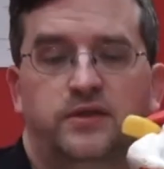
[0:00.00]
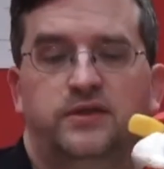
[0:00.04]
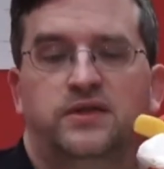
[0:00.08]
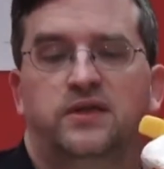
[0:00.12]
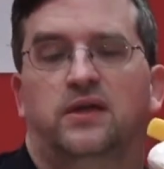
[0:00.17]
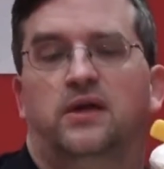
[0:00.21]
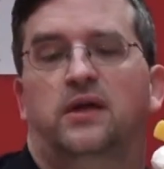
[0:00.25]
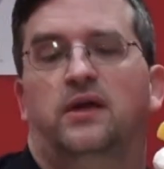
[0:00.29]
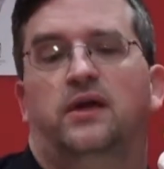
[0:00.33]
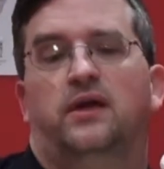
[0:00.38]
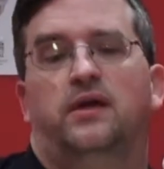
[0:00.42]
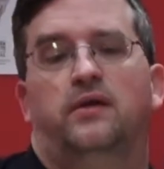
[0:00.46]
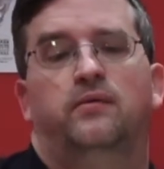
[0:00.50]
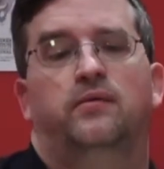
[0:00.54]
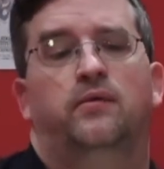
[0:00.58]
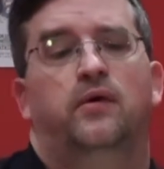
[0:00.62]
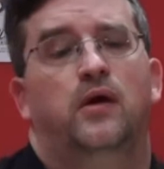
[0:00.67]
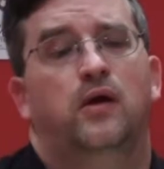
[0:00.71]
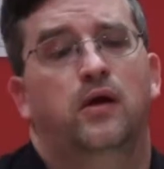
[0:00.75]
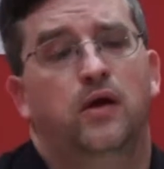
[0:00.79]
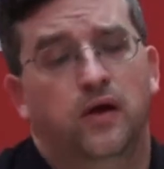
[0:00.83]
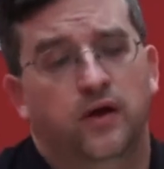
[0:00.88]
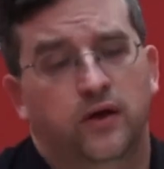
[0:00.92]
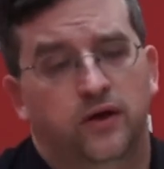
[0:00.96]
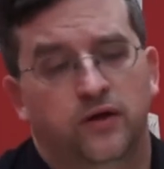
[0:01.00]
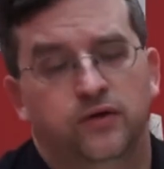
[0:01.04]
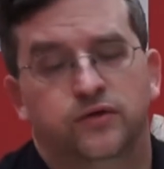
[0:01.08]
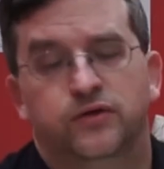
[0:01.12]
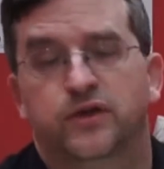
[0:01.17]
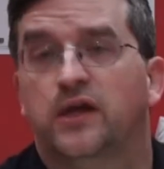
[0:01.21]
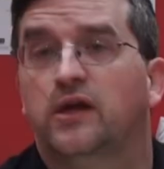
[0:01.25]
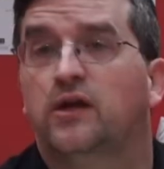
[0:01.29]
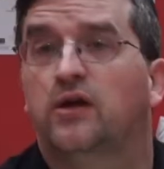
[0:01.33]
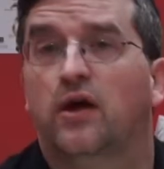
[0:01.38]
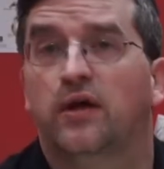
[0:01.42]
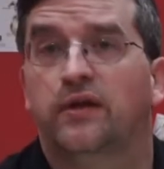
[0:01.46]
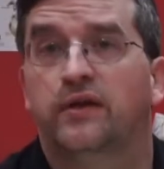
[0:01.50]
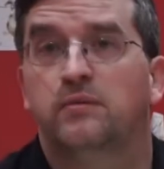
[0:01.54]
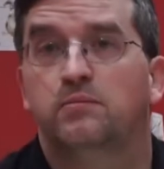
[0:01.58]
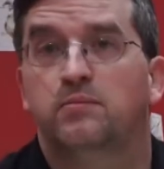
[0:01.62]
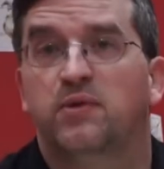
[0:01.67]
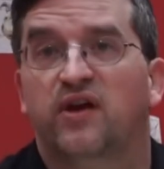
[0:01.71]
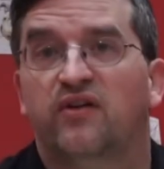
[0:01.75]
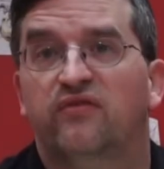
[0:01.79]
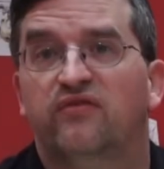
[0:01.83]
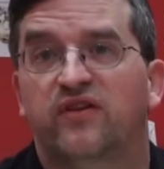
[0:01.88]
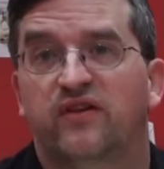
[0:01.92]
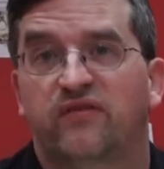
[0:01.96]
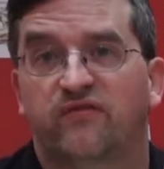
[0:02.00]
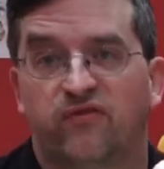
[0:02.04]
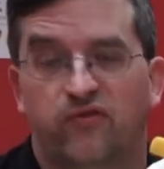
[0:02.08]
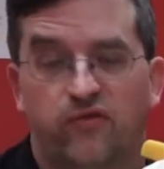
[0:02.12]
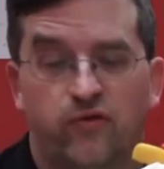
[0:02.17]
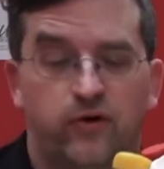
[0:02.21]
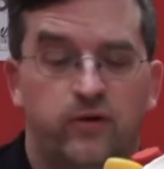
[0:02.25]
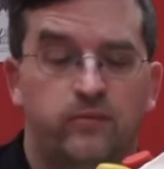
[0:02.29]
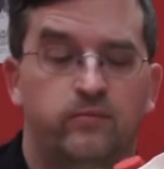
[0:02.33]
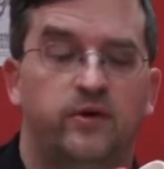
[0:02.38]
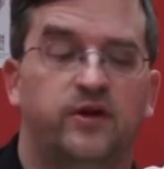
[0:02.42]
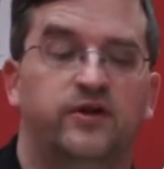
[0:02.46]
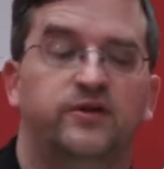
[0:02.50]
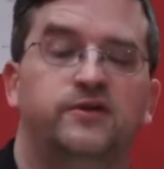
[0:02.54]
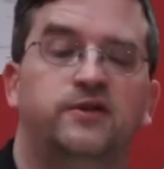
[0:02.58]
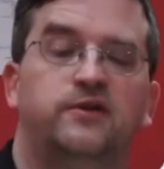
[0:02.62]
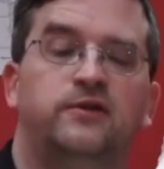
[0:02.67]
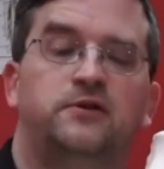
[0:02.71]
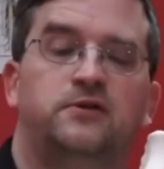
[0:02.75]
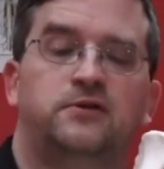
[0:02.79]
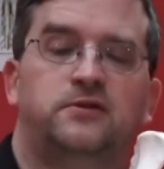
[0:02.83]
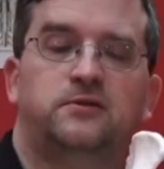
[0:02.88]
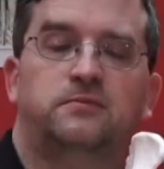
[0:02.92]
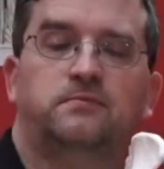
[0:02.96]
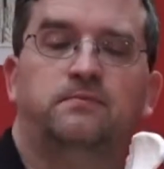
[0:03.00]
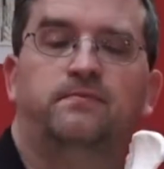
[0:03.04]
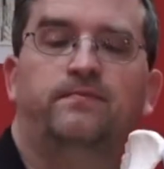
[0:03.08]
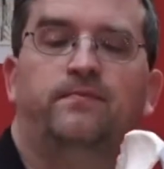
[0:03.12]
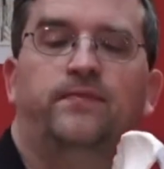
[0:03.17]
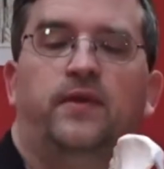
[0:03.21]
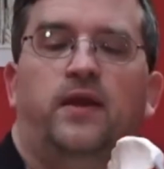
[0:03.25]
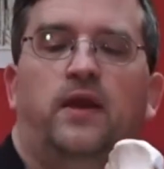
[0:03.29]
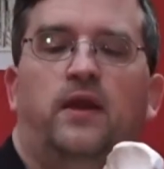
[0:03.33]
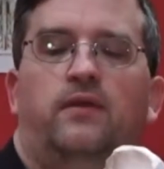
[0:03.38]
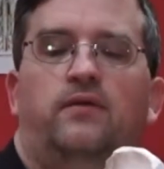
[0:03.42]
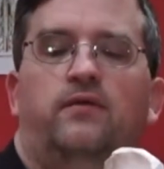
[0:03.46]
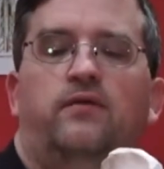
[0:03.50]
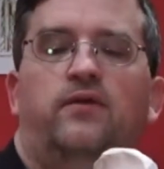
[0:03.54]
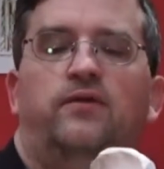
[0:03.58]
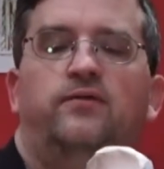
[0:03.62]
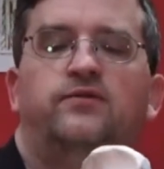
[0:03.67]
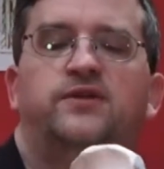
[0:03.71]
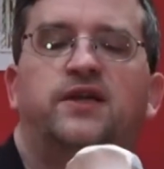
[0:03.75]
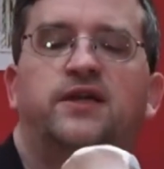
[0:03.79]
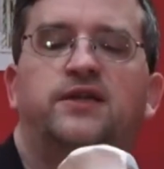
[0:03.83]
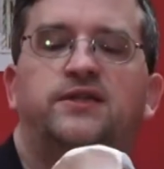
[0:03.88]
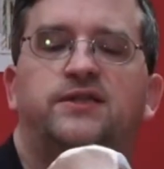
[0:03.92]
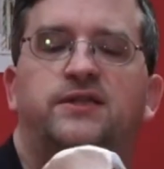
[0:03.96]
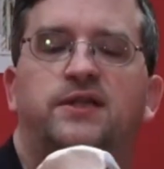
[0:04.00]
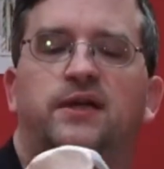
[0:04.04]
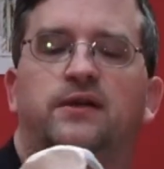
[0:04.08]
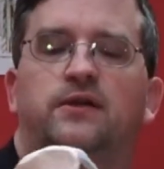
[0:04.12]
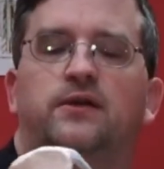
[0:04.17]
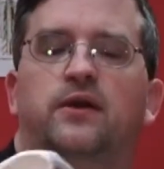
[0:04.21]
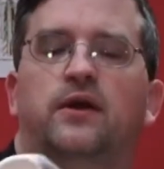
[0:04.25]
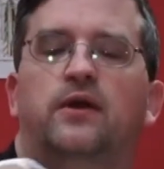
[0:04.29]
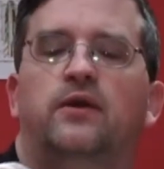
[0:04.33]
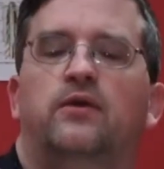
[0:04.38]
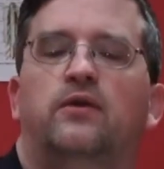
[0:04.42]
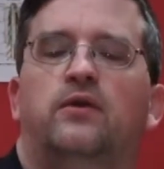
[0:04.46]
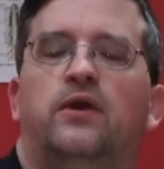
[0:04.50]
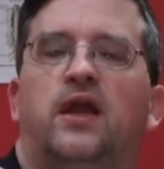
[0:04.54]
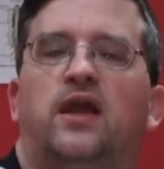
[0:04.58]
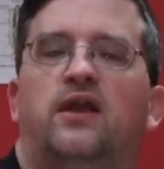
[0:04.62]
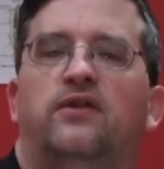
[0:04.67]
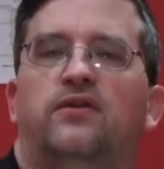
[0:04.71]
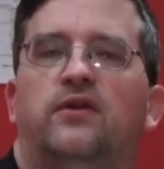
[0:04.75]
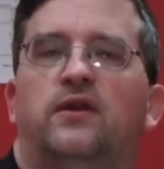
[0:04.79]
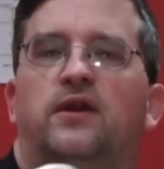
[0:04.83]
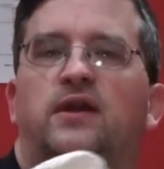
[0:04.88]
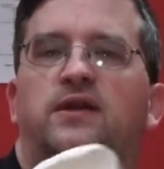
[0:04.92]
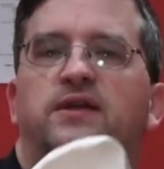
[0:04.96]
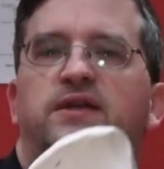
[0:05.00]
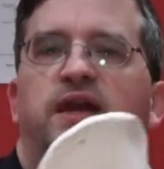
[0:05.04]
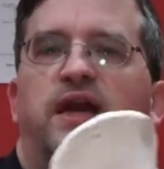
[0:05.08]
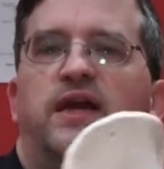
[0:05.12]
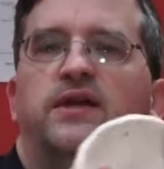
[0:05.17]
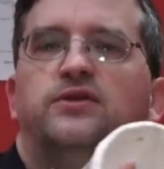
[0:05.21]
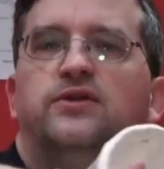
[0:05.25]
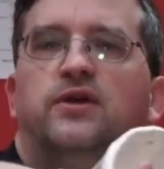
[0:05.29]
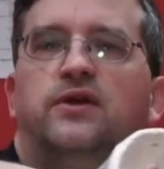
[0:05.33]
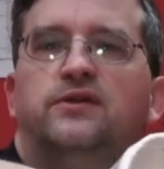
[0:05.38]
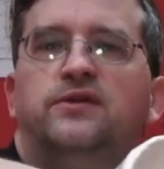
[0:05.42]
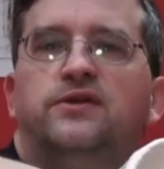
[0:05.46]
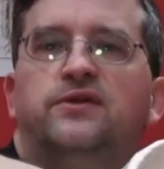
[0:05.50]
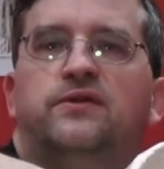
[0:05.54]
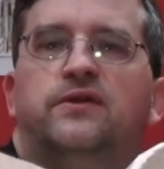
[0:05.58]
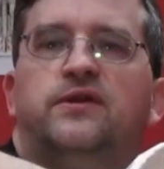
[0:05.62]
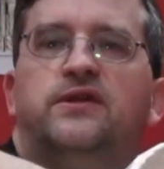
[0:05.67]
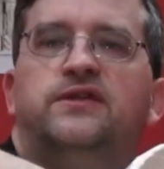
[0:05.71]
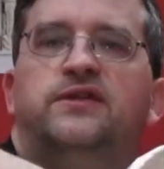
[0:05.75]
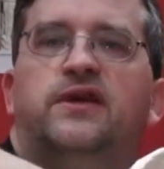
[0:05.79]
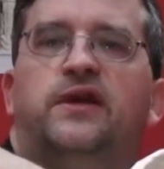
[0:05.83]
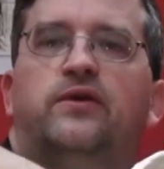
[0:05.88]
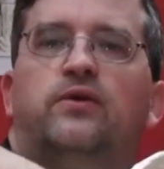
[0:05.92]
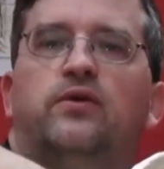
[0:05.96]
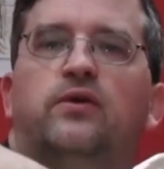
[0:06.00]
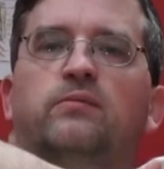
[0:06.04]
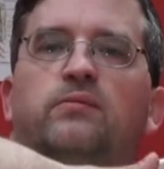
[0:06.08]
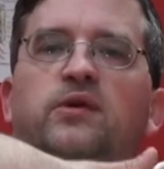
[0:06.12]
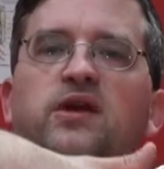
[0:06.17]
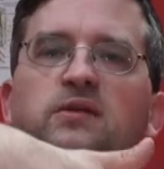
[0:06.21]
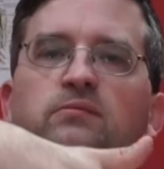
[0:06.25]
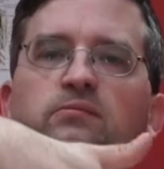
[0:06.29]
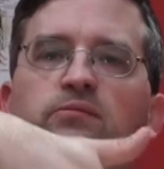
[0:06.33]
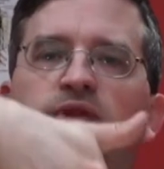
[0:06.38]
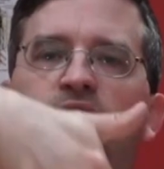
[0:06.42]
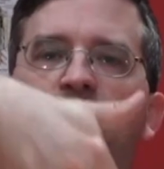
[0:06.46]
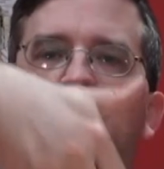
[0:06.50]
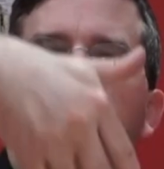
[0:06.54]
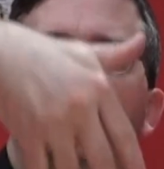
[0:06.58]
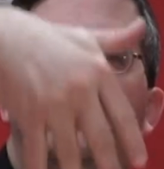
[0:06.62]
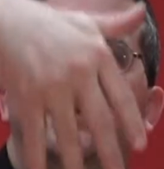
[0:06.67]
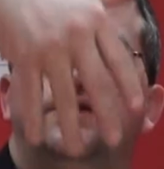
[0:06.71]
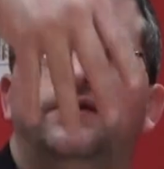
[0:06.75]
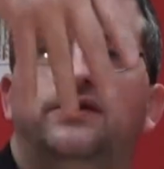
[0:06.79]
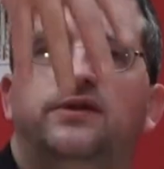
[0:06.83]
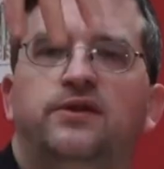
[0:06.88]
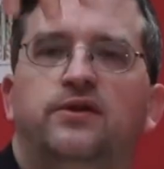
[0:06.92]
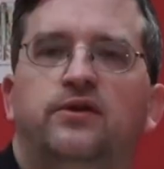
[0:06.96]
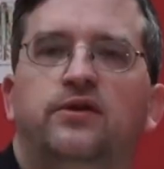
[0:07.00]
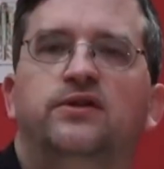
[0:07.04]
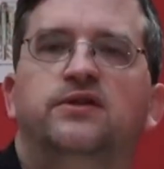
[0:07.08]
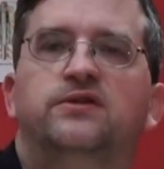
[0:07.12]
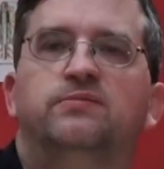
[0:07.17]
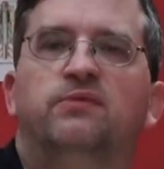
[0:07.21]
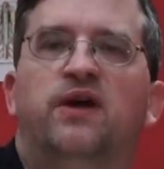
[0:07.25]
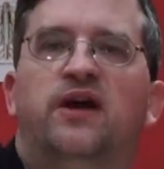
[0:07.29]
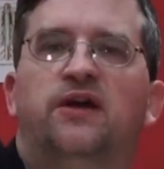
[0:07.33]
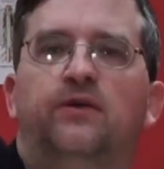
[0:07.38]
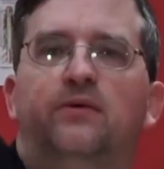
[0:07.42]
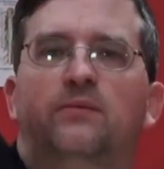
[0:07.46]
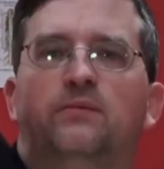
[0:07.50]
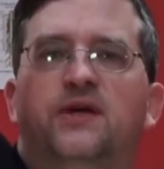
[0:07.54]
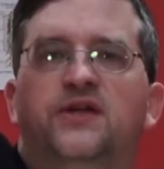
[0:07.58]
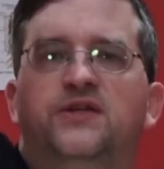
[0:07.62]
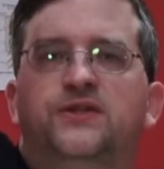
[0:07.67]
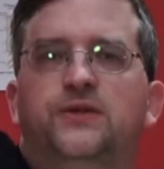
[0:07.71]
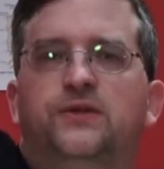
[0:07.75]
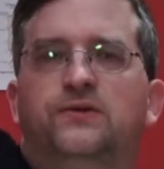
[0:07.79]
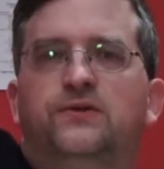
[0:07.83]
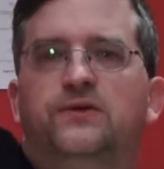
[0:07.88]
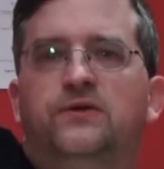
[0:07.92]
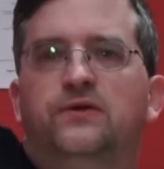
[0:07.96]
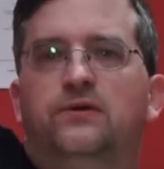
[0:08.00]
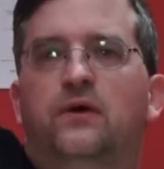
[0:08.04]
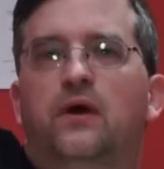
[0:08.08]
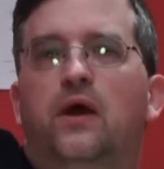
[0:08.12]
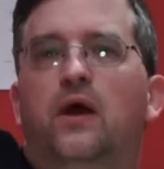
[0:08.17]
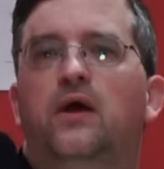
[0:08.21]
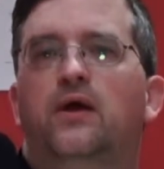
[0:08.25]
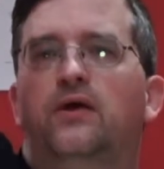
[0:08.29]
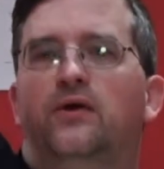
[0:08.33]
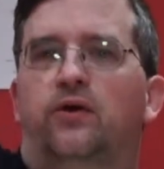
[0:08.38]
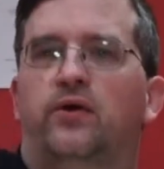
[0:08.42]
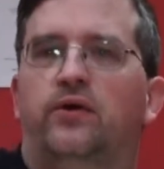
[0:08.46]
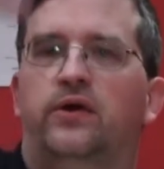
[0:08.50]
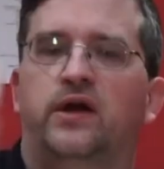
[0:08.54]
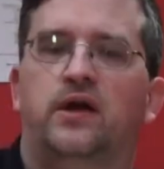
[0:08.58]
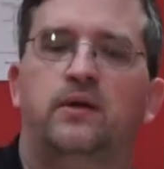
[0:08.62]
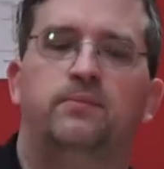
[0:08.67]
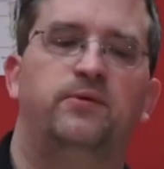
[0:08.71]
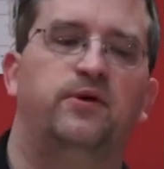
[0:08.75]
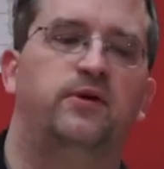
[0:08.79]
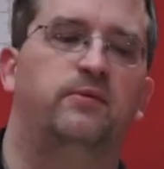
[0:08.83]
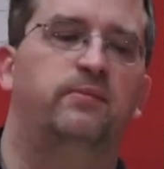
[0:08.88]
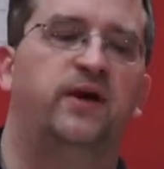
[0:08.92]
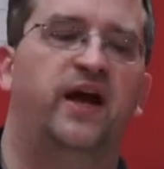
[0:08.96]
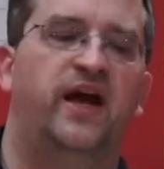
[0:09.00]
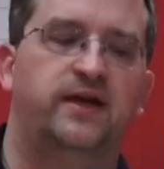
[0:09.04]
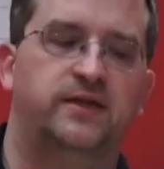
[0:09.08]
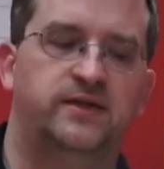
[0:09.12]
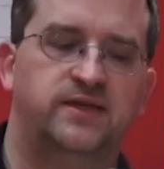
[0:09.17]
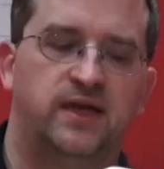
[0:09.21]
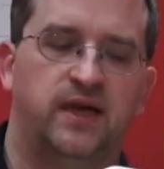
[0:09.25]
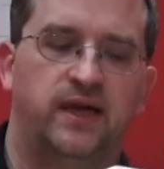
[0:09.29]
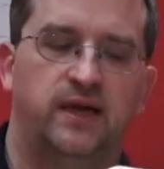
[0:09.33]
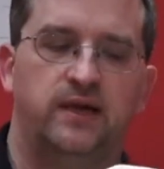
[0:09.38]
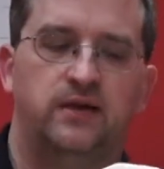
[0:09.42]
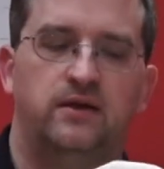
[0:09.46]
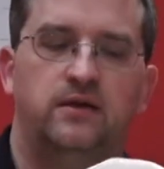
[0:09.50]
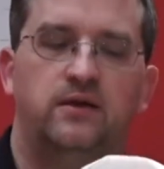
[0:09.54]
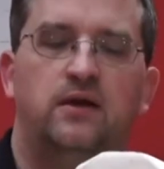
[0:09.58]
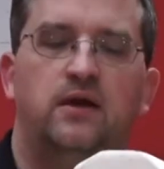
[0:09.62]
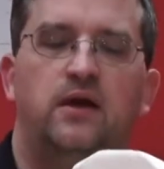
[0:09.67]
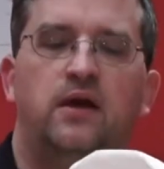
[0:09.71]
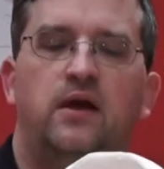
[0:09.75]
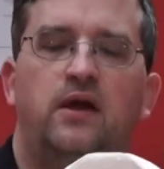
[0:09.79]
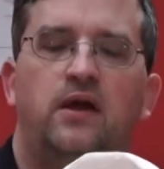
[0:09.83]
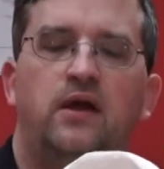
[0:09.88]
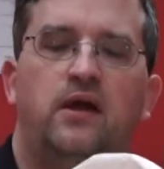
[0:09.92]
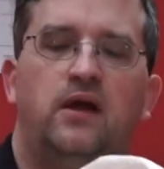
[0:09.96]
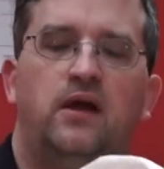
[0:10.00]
It's uh, usually called the pelvic floor muscles. Those extend underneath and attach onto the sacrum and blend into your spinal muscles going up your backside.